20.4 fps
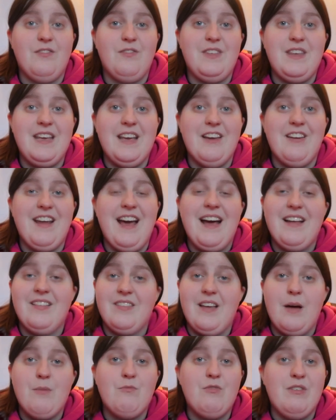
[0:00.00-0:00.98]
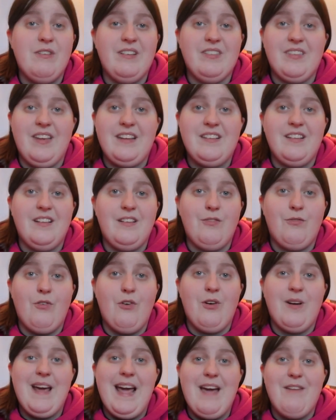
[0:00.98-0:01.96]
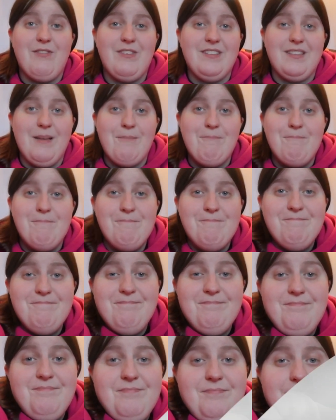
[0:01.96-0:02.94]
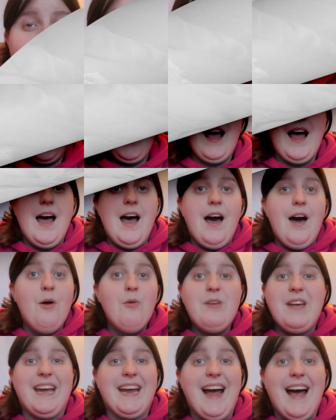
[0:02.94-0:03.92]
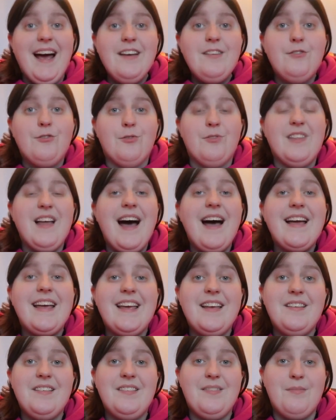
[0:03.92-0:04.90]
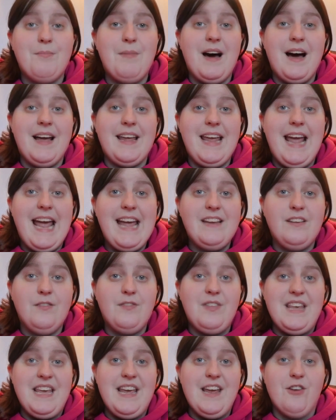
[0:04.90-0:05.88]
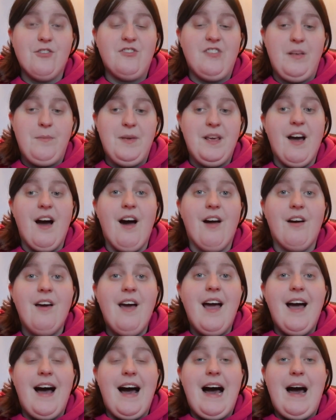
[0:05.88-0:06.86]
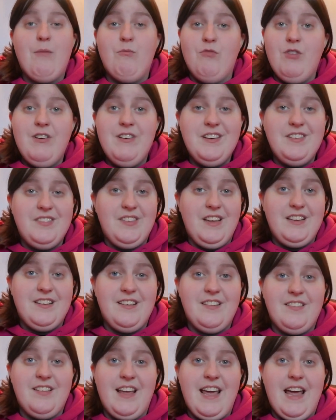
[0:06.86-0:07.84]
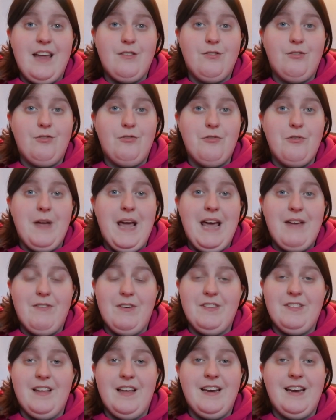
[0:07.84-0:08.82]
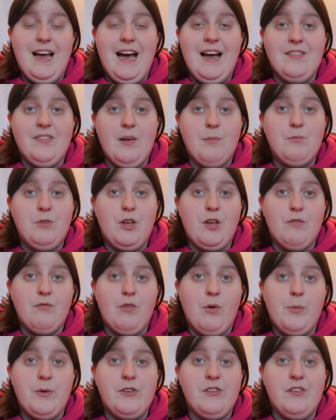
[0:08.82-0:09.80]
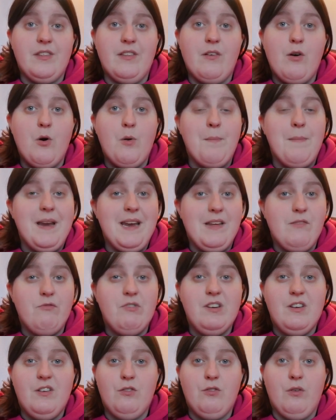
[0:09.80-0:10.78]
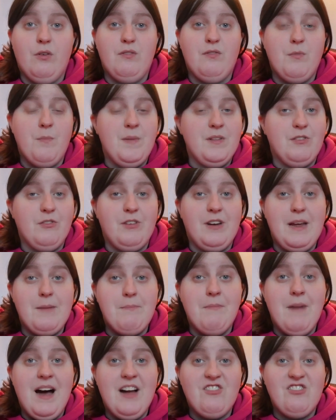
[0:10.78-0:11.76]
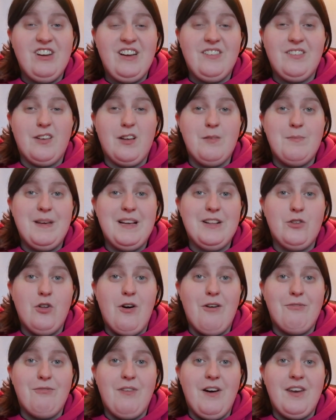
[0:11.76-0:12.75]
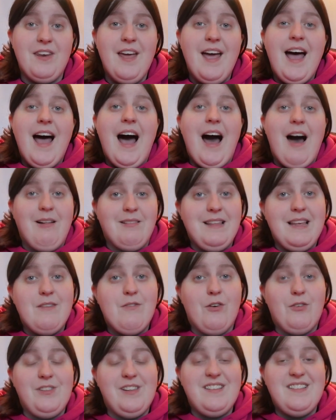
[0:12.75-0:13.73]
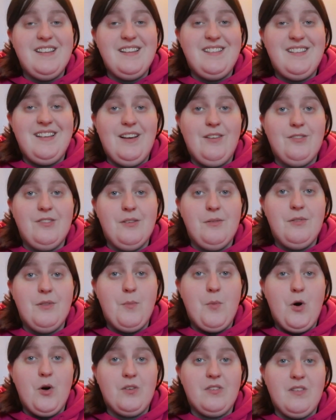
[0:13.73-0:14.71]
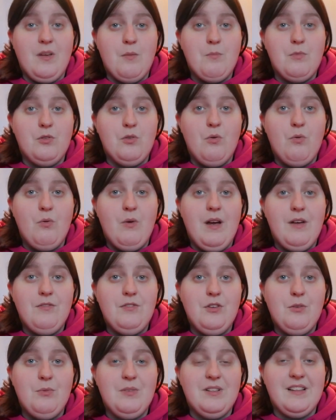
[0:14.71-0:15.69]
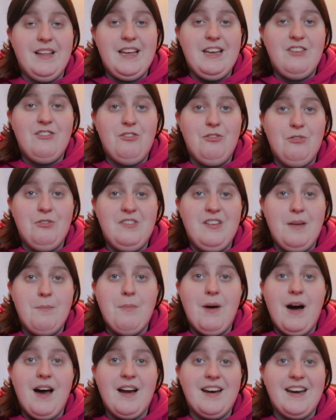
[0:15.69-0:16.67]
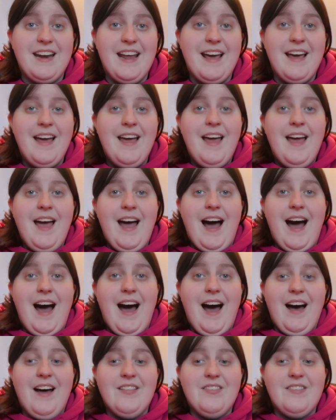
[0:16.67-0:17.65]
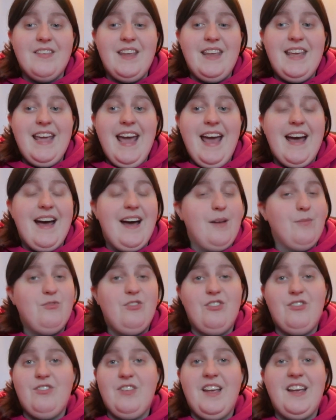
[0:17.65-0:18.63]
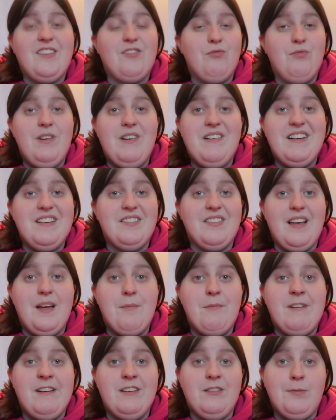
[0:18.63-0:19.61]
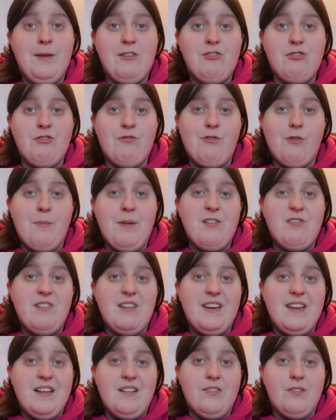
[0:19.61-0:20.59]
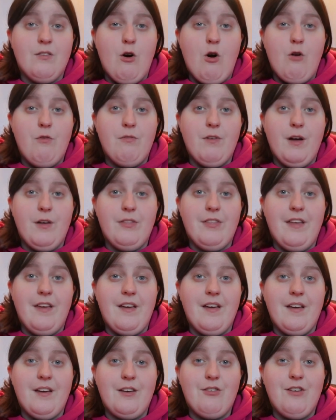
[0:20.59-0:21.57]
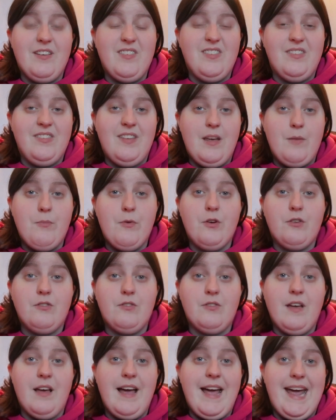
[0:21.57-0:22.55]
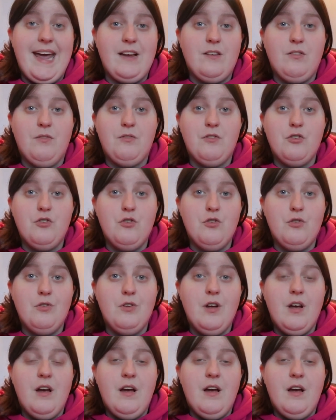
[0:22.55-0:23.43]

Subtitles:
of the year, and I'm really excited for everything. Okay guys, so that is my end of the year TBR. I'm really excited to get through everything, and I'm looking forward to the little mini readathon for Middle Grade Magic. It's going to be a lot of fun. I'll leave all the details in the box down below if you would like to take part in it. And yeah, I'm just really excited. I mean, especially for my rereads of the Crescent City books ahead of the new